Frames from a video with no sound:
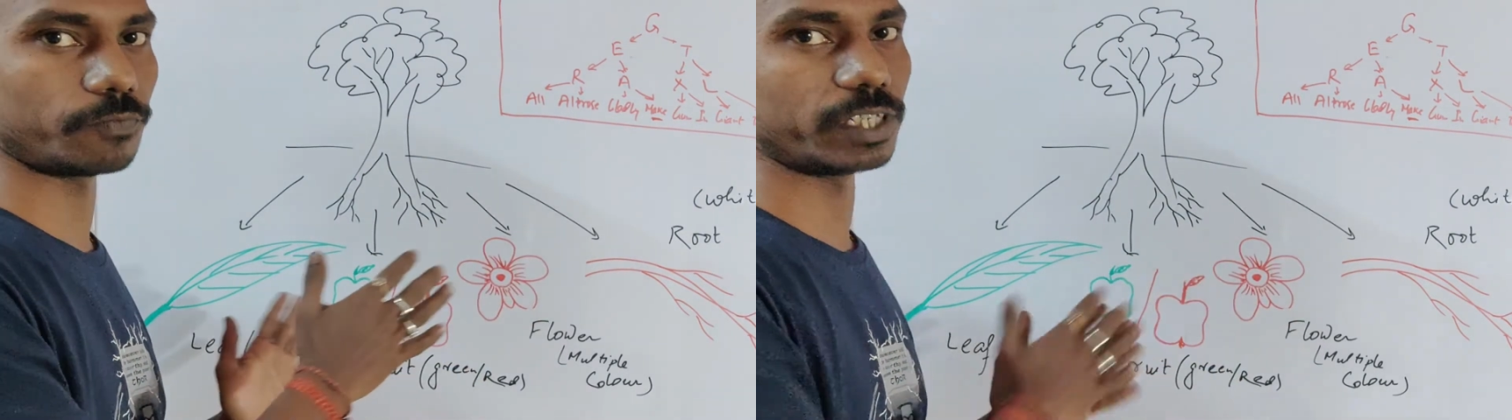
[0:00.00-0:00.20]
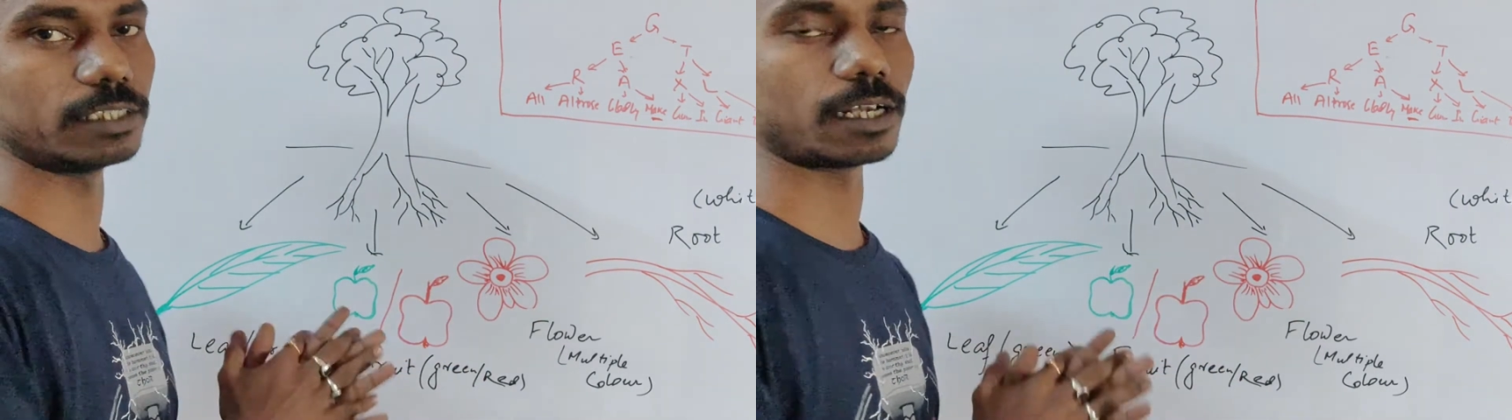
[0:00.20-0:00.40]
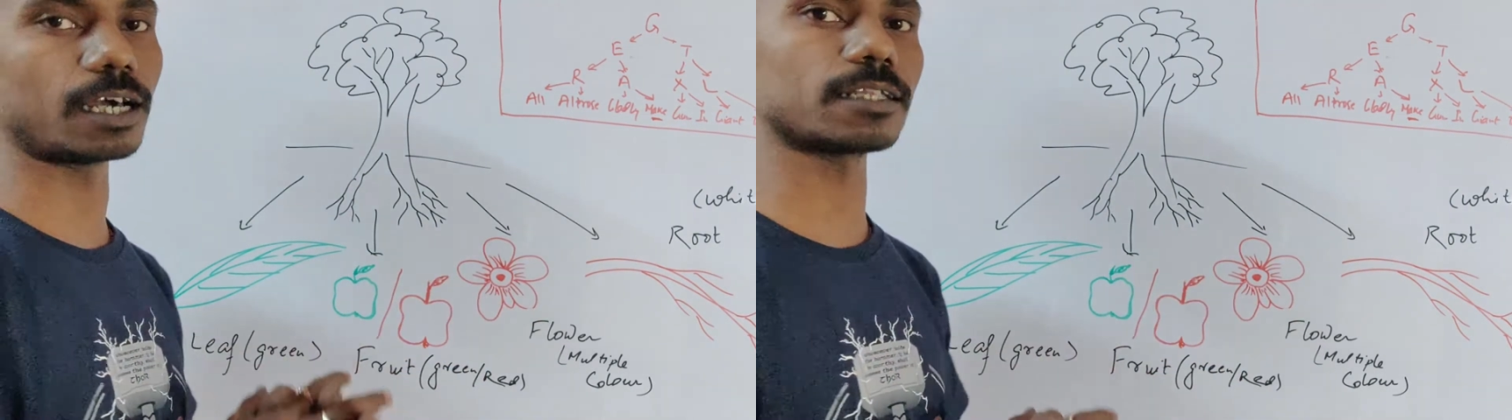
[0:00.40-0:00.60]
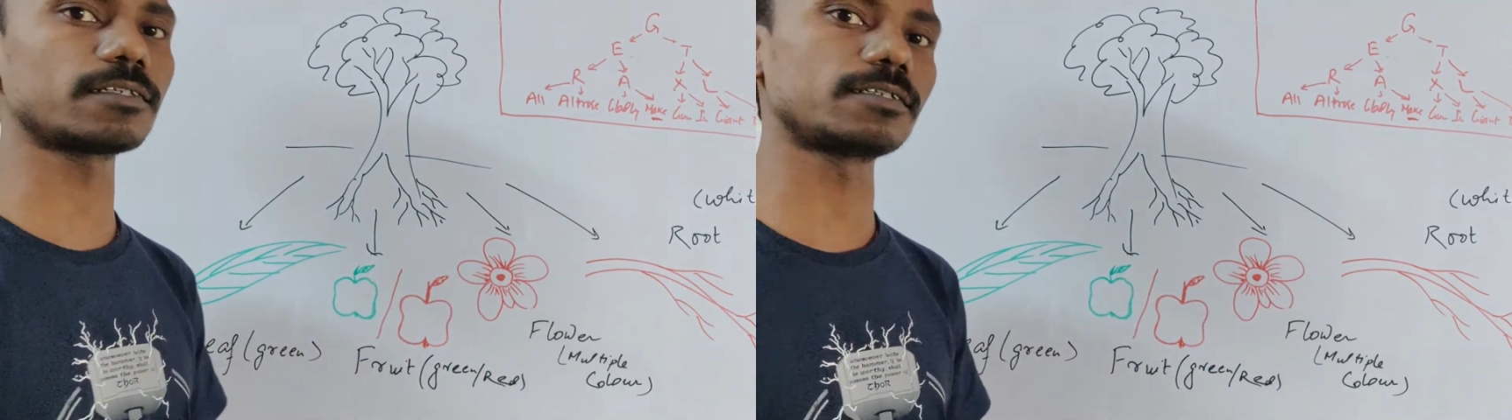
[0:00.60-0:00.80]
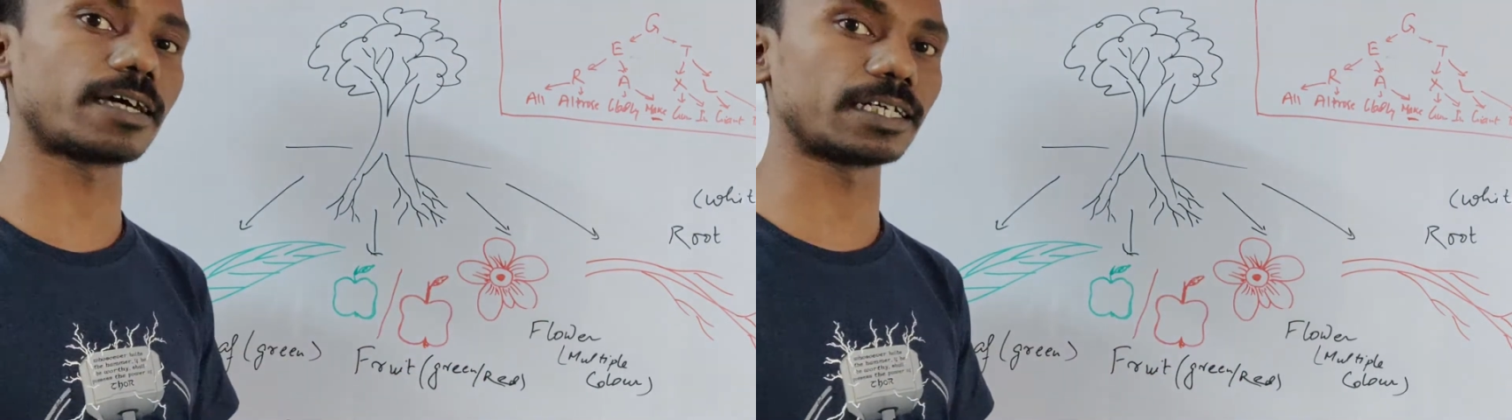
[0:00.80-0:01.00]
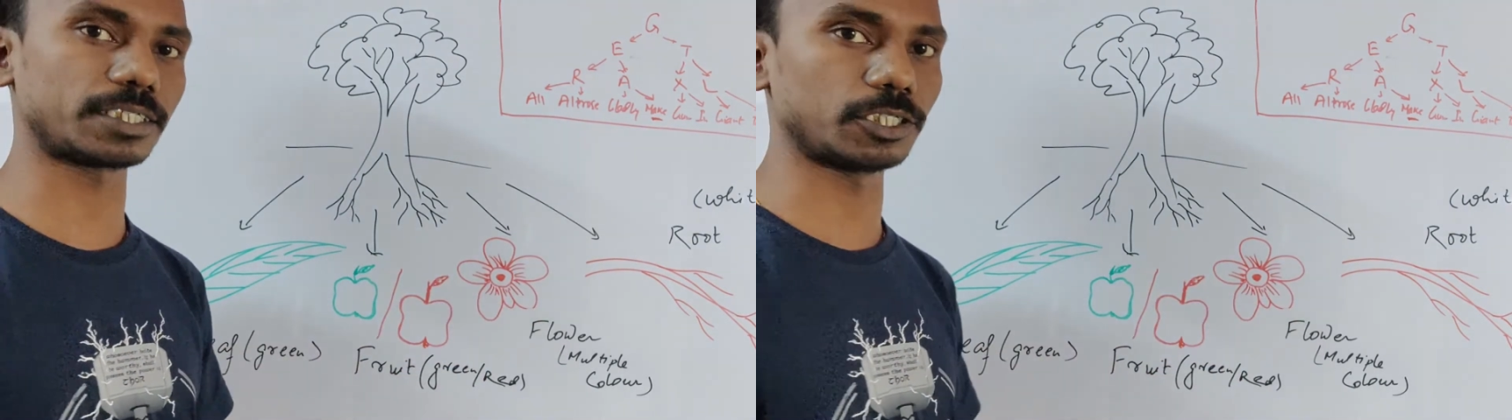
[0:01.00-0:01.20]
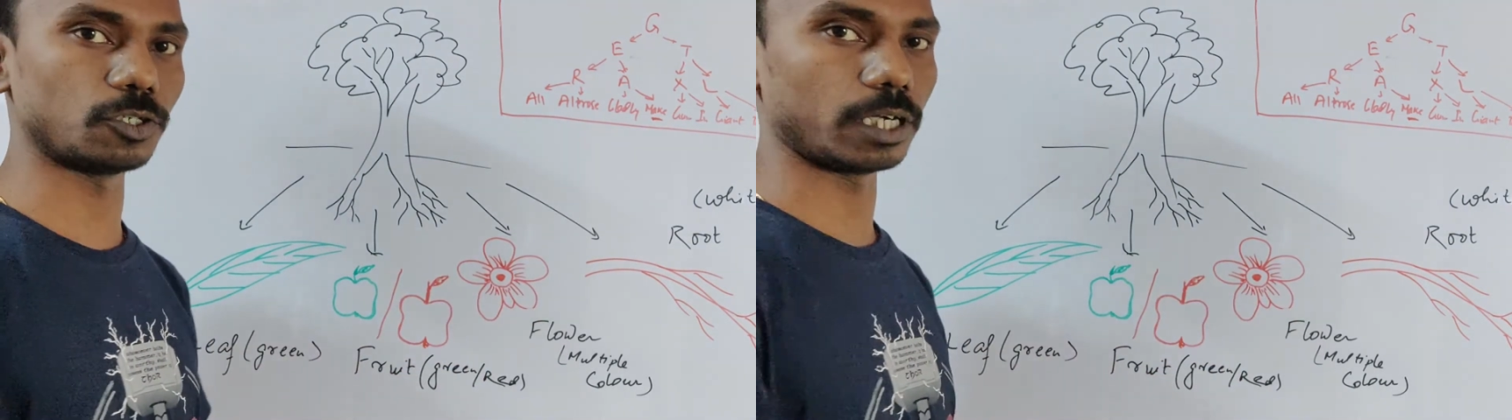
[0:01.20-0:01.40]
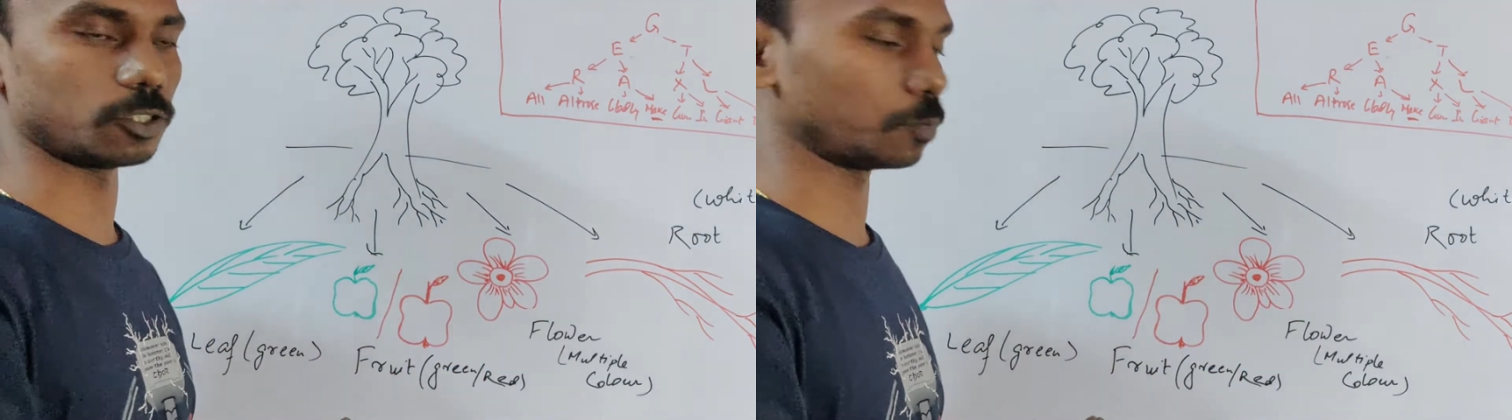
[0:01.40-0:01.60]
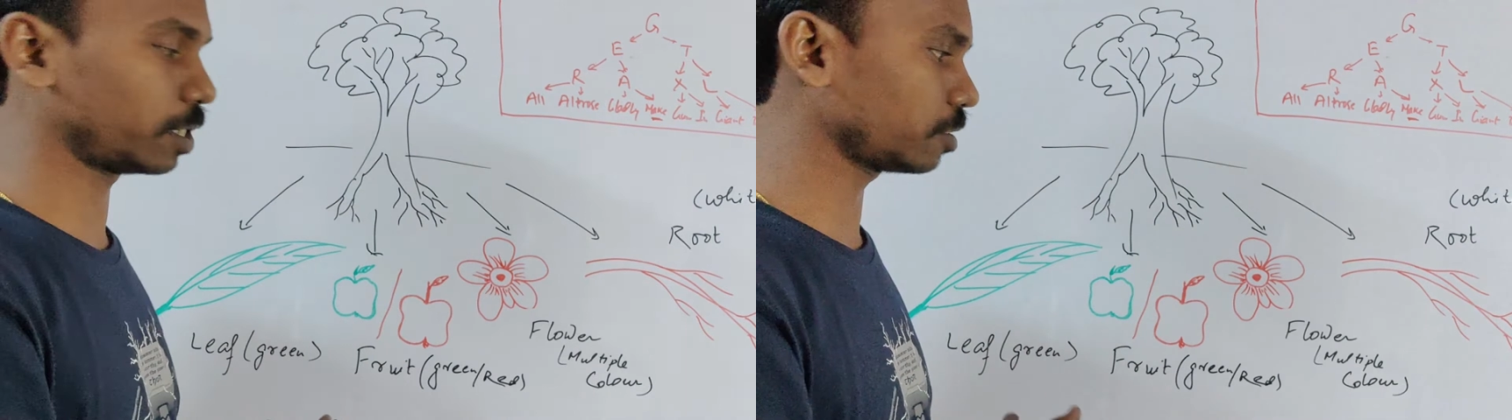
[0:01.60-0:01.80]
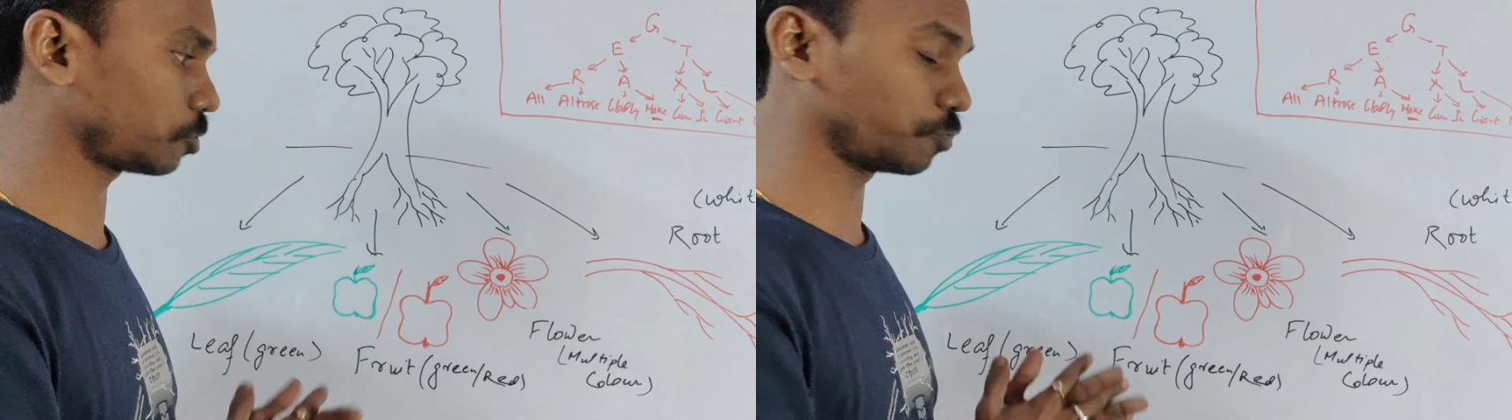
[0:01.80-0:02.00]
of these are the
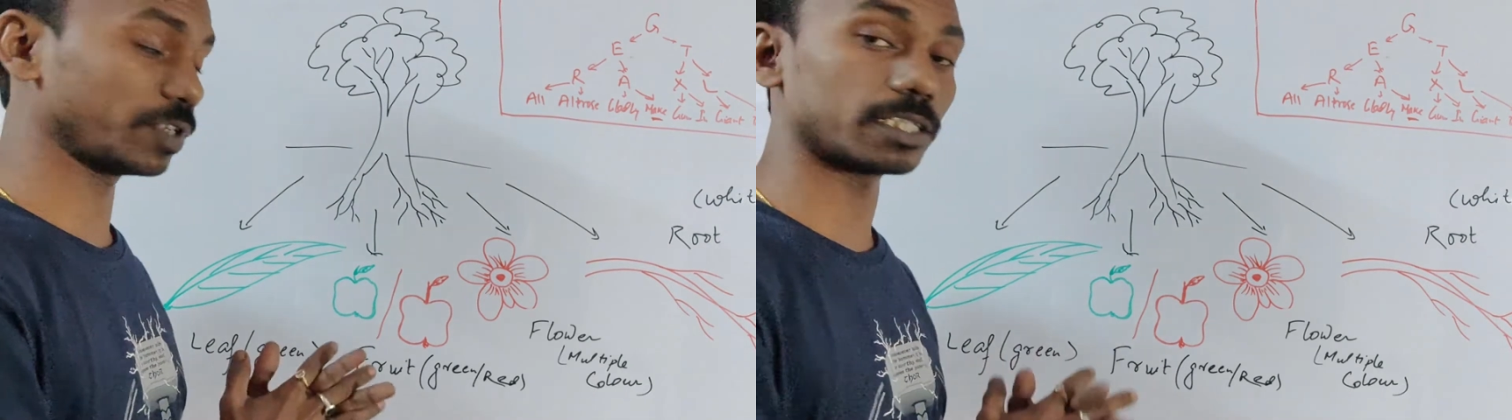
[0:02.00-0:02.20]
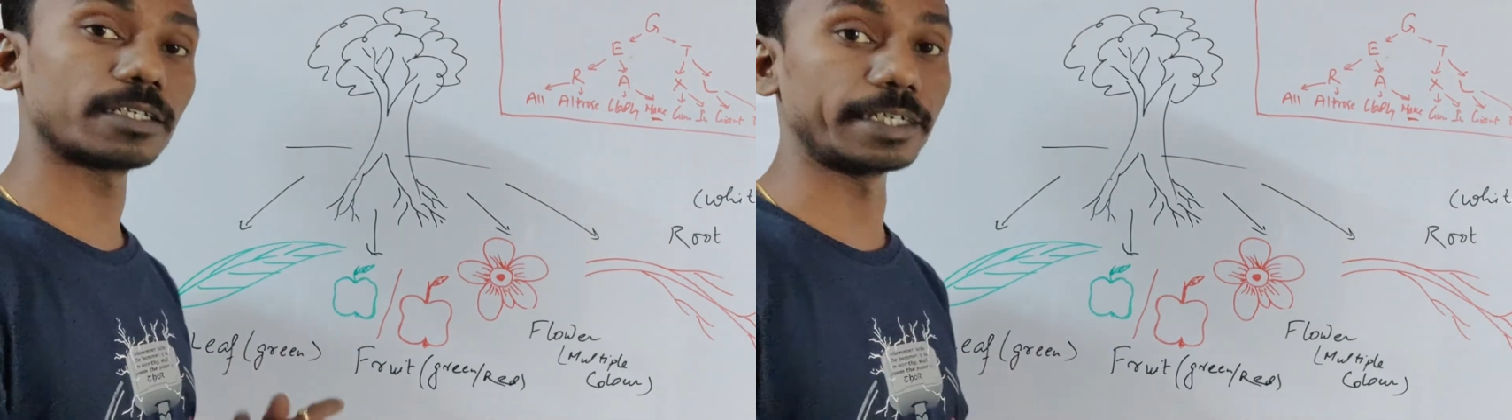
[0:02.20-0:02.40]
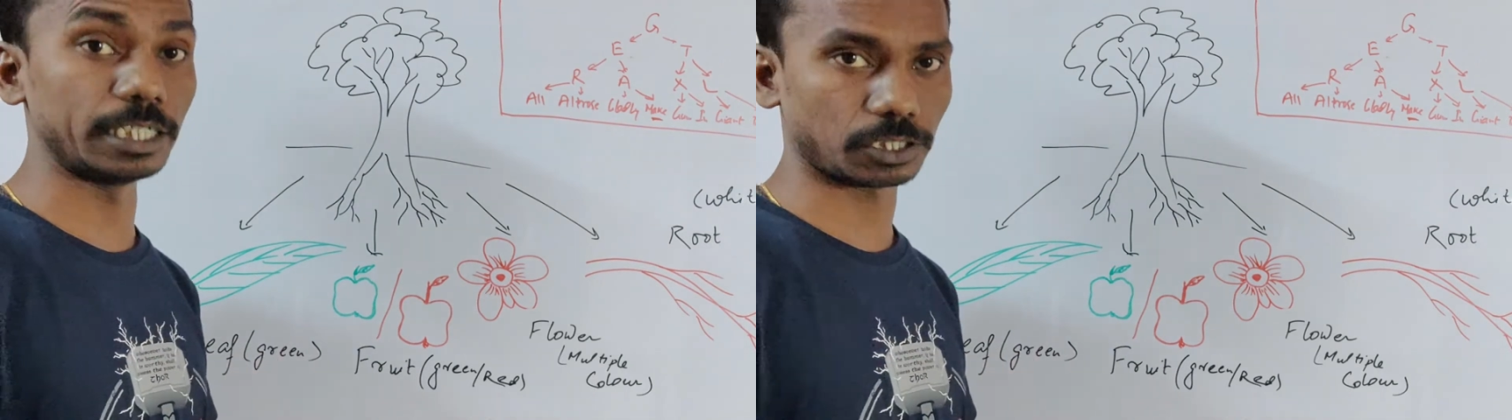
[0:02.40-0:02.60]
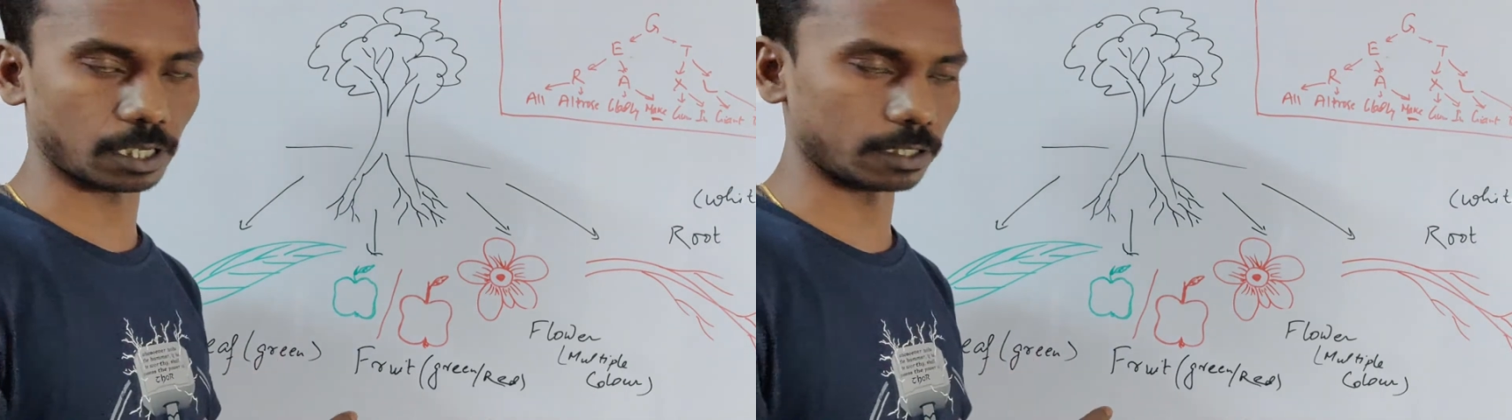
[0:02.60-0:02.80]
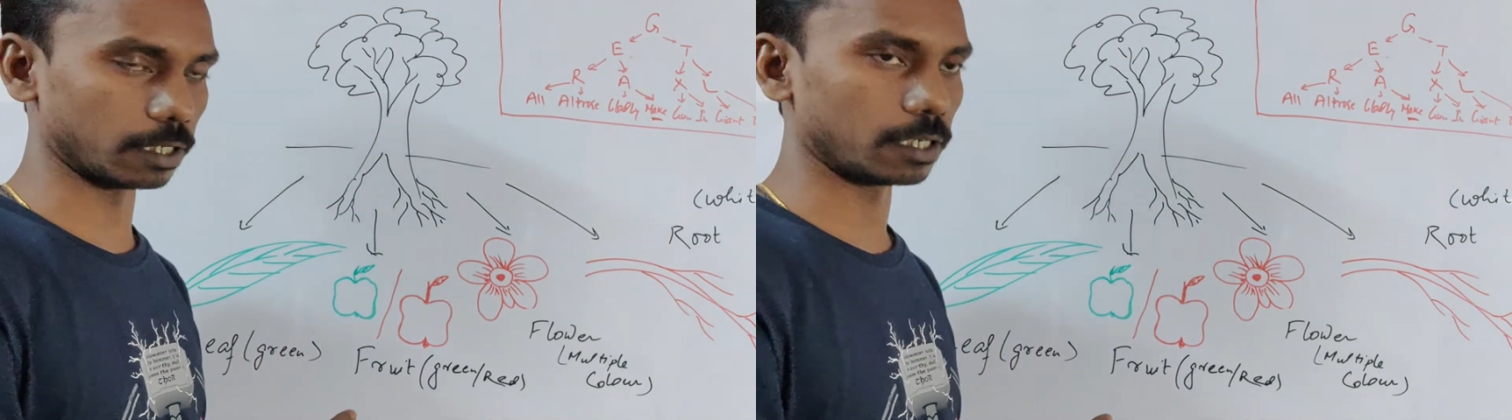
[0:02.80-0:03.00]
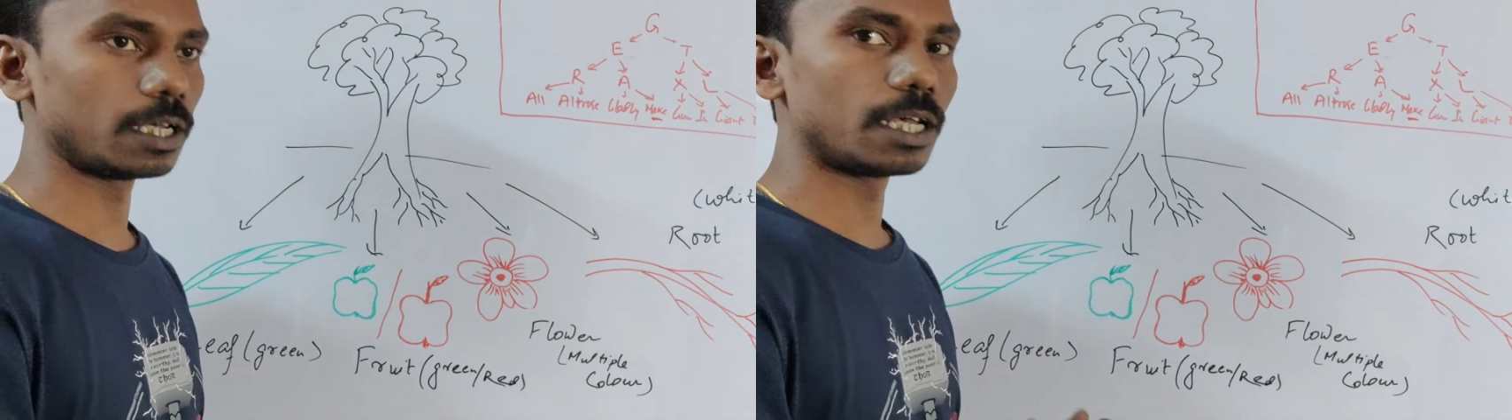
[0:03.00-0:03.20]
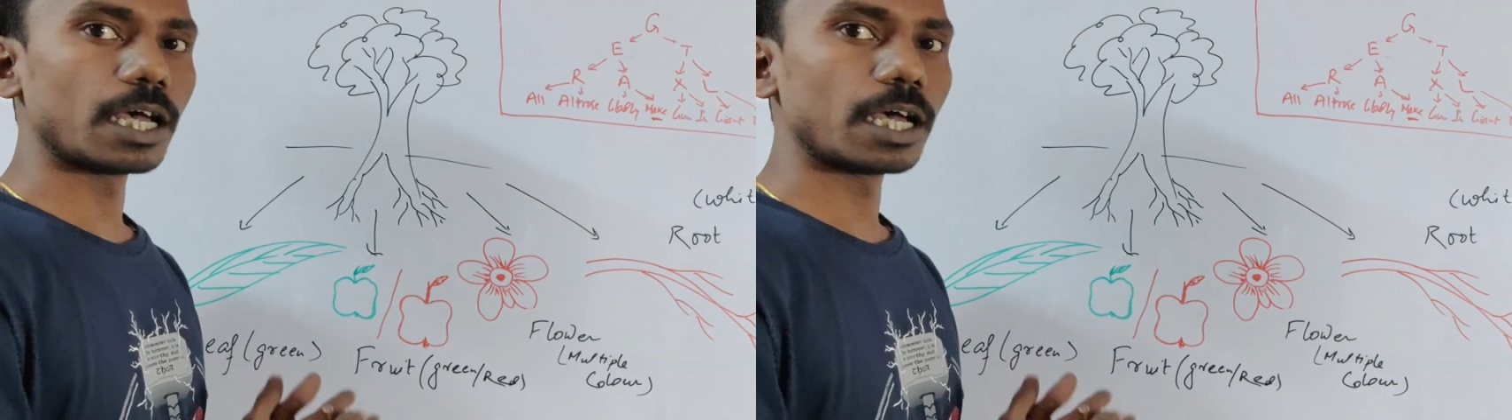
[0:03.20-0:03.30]
diastereoisomers with each other.